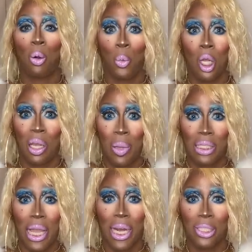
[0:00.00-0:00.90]
A really
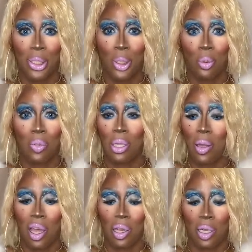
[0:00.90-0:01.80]
bitchy attitude.
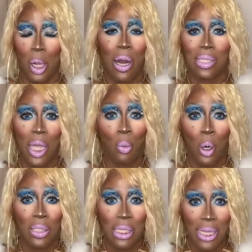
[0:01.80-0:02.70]
Dare I say
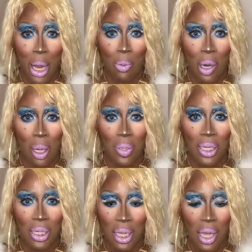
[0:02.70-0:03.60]
worse than Tyra,
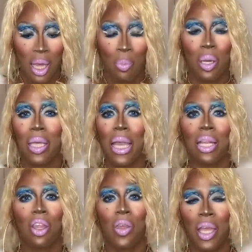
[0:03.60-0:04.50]
probably? But
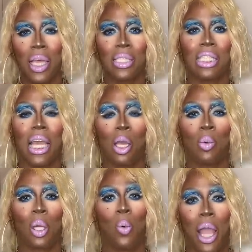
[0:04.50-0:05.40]
yet, the thing is, it's
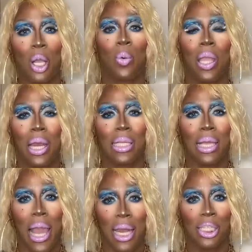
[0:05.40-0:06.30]
like when a white queen
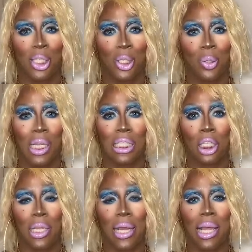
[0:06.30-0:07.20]
has an attitude,
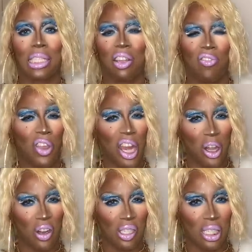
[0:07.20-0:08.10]
it's looked at as
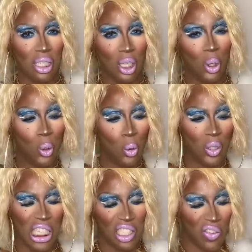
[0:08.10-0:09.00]
fierce.
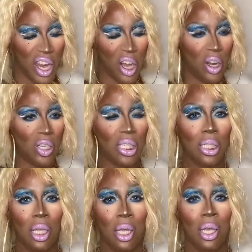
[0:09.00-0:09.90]
Ooh, she's fierce.